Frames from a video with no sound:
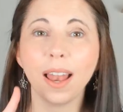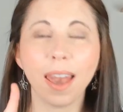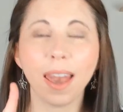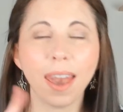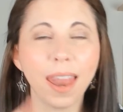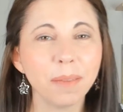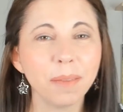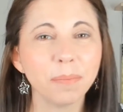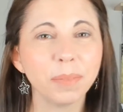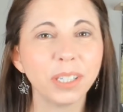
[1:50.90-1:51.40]

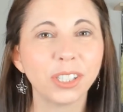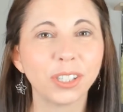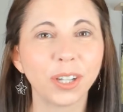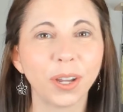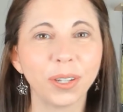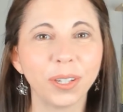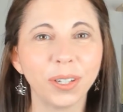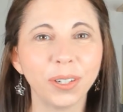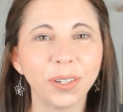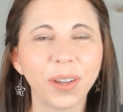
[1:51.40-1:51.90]
Let me
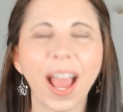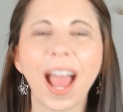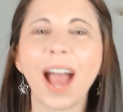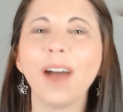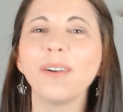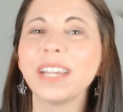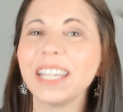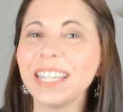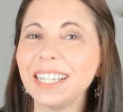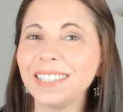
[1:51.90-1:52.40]
show you
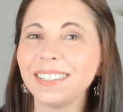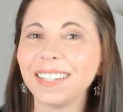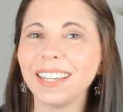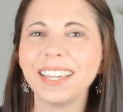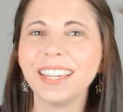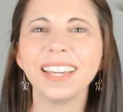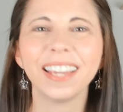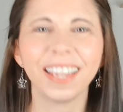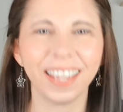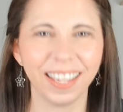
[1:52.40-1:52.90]
how
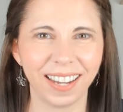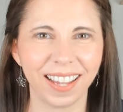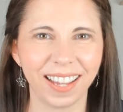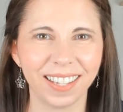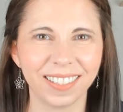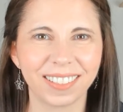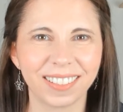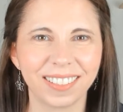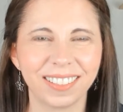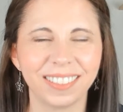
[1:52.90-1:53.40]
easy it
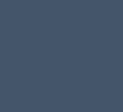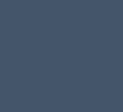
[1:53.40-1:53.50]
is.